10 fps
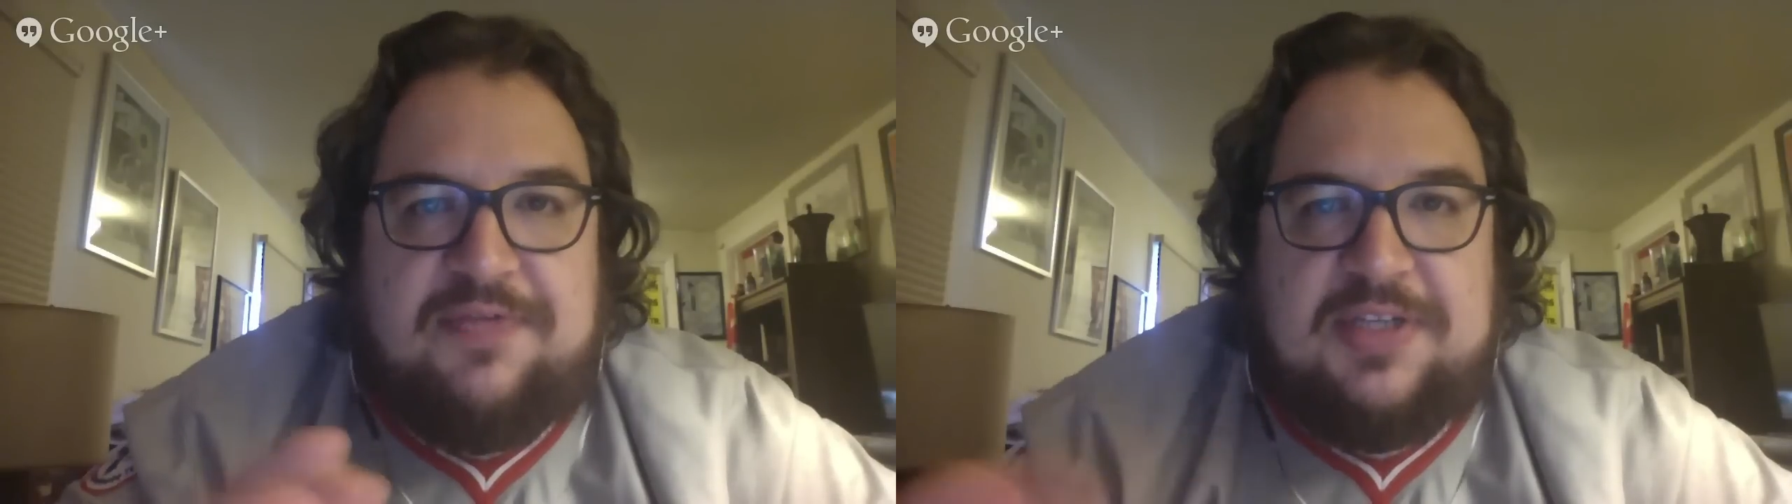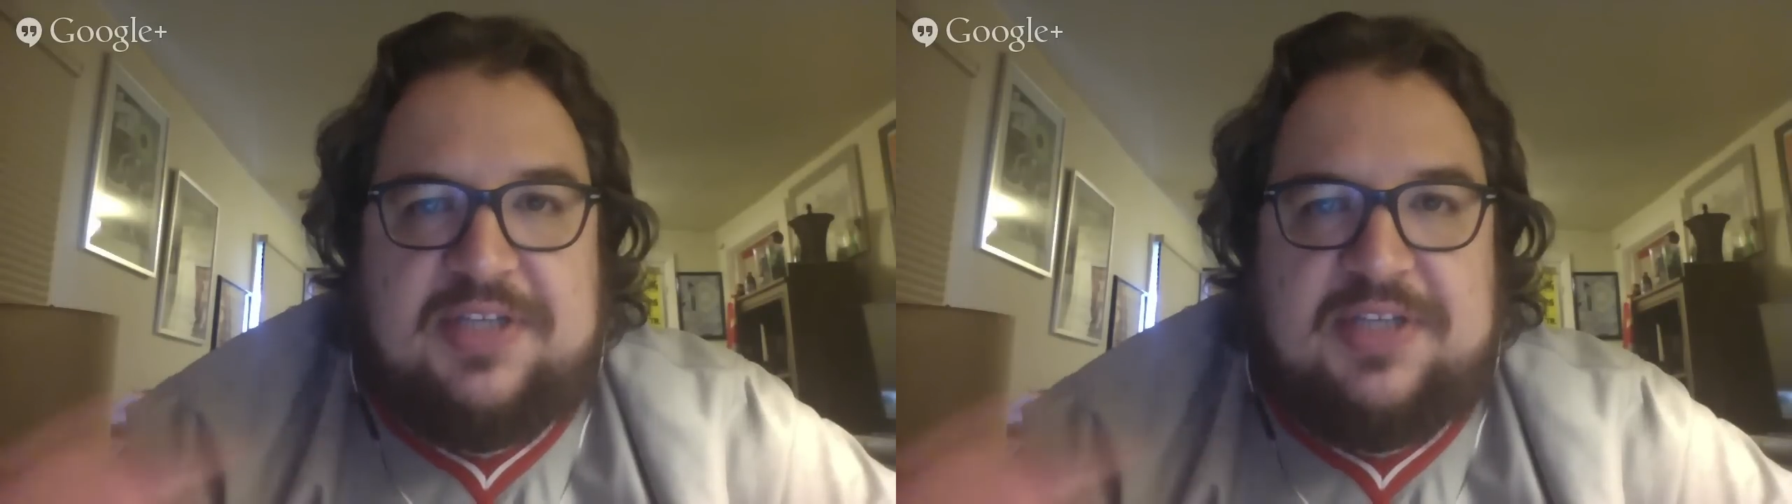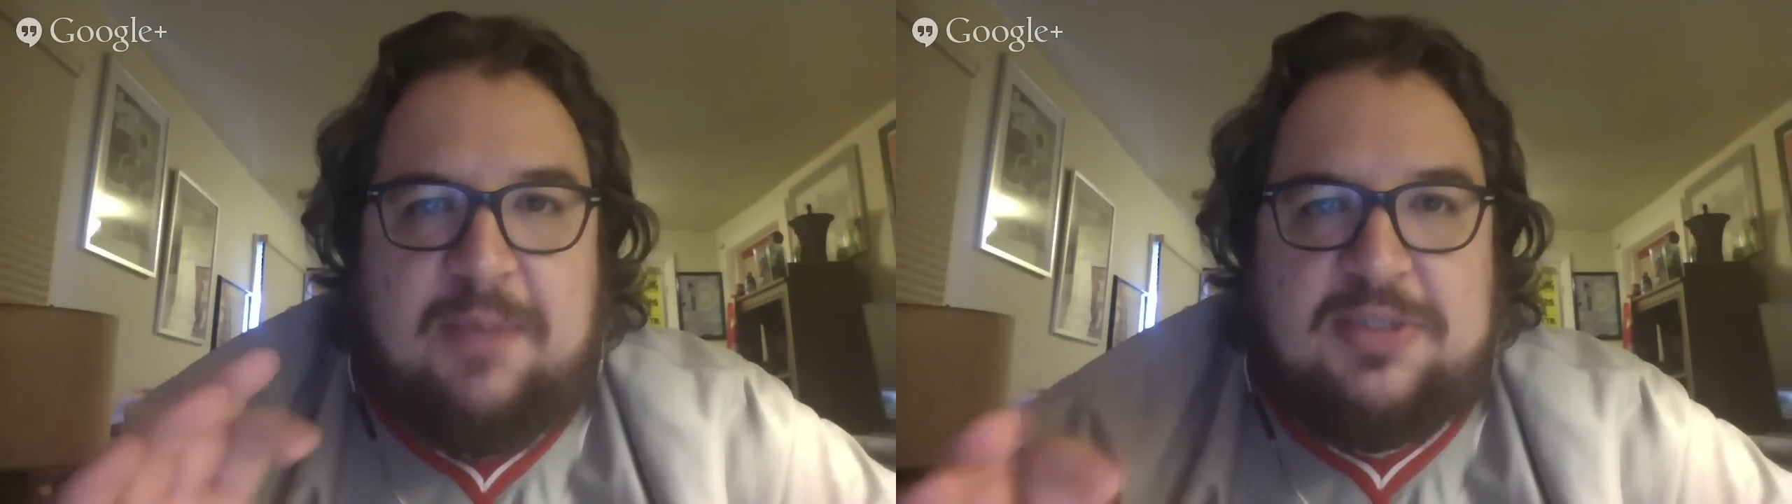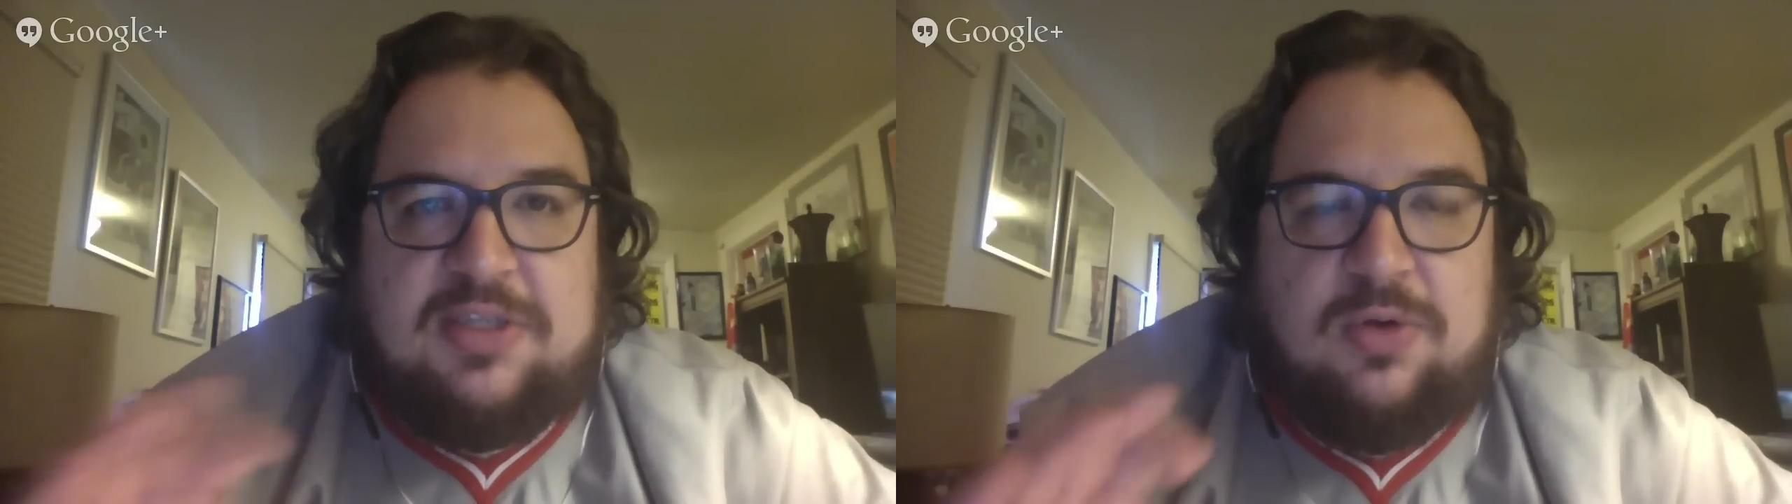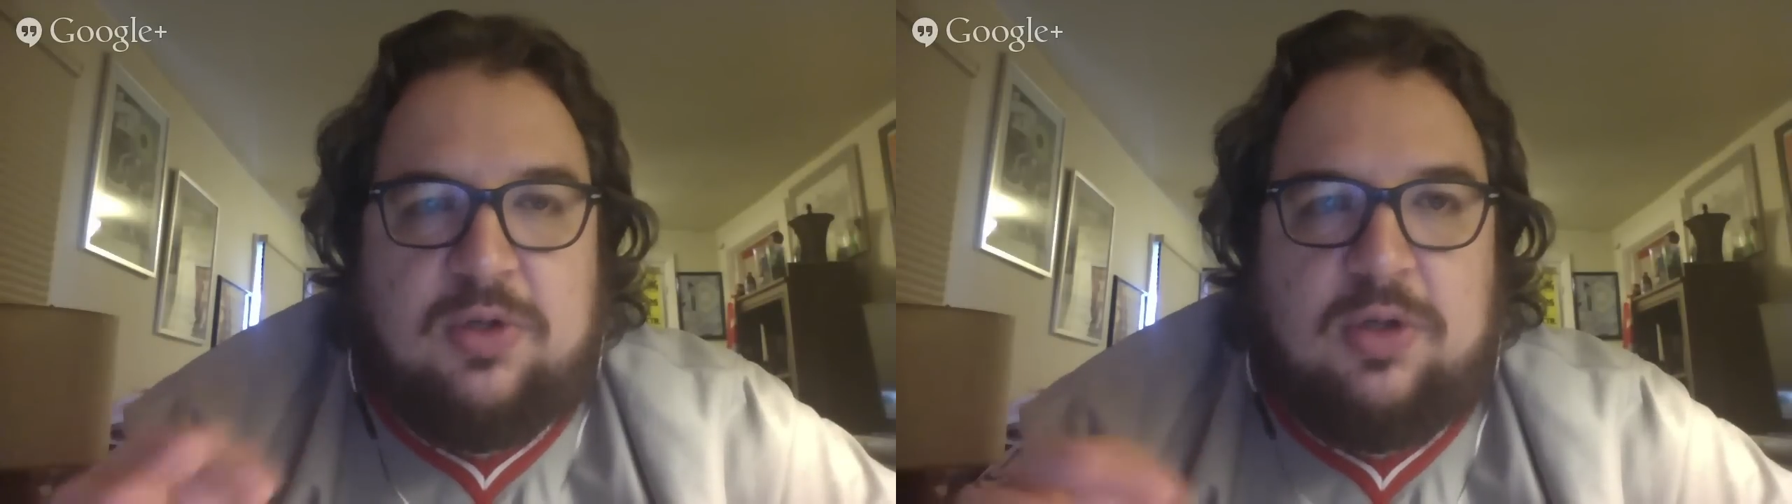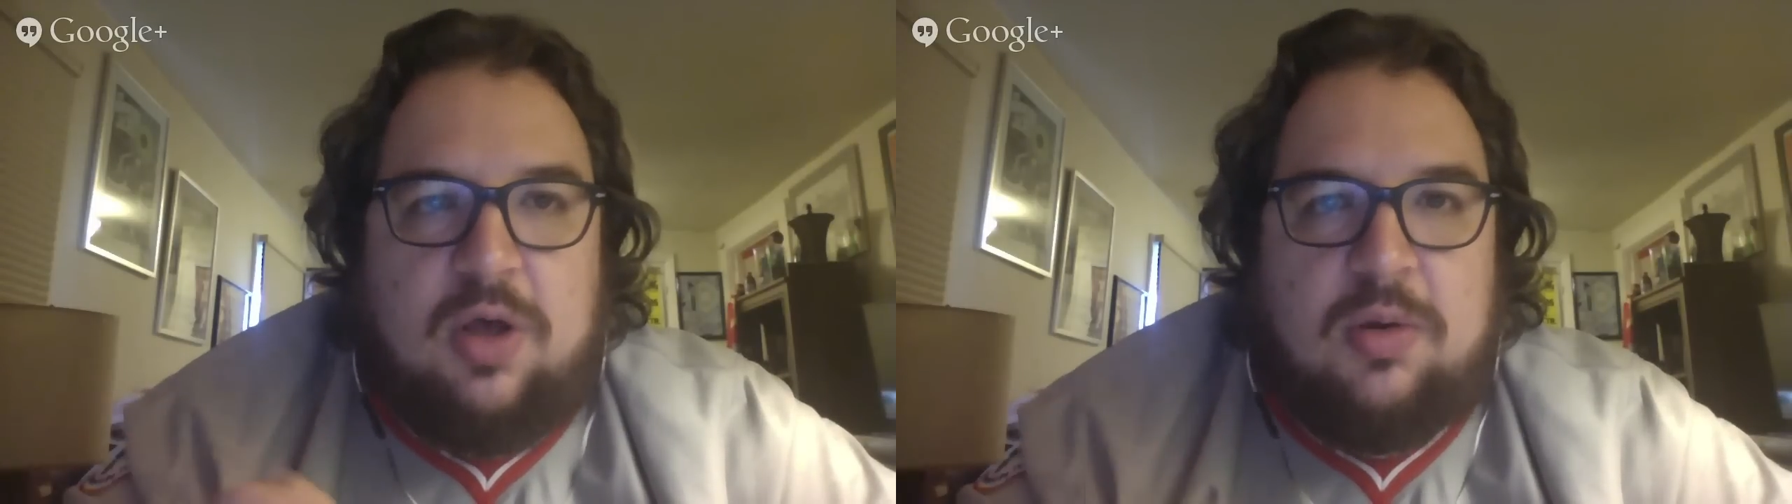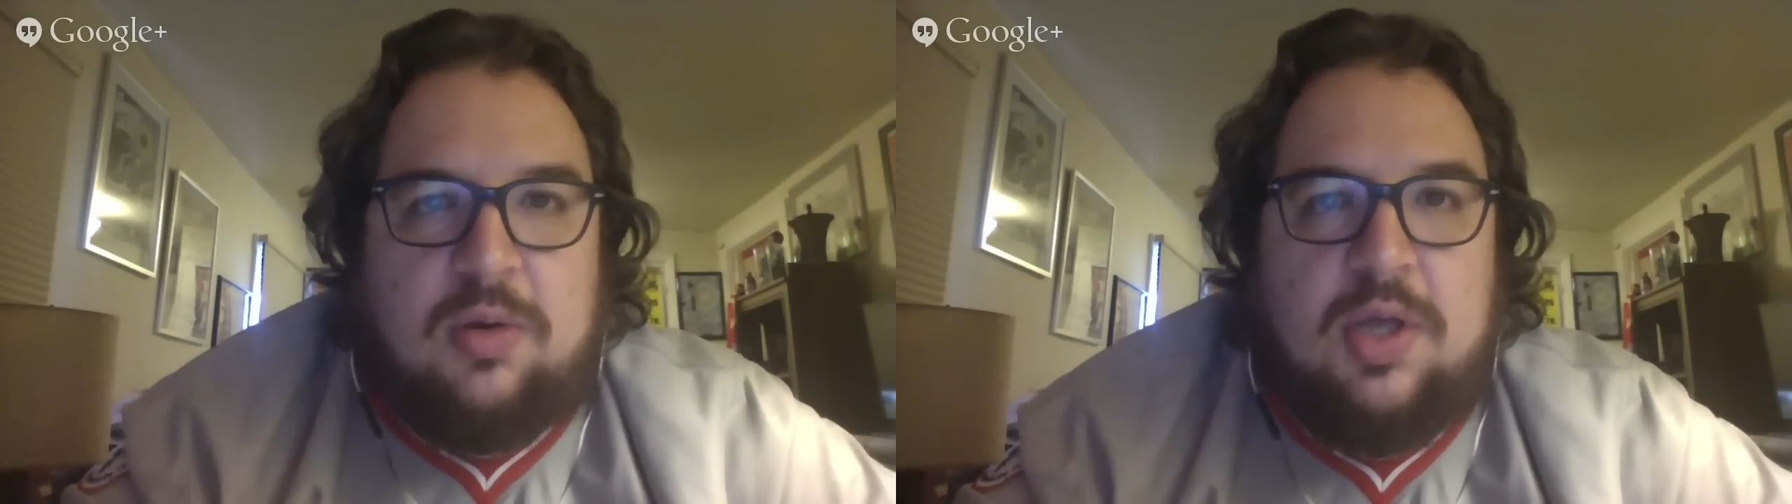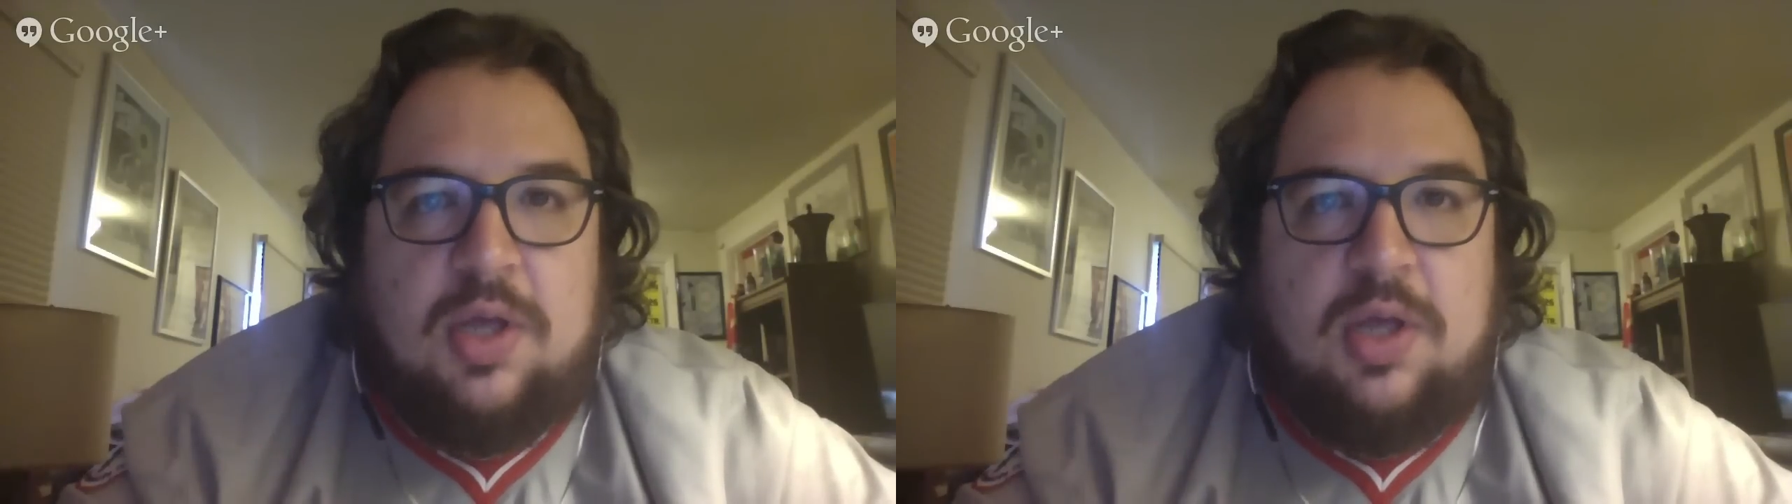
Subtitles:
of this episode alone,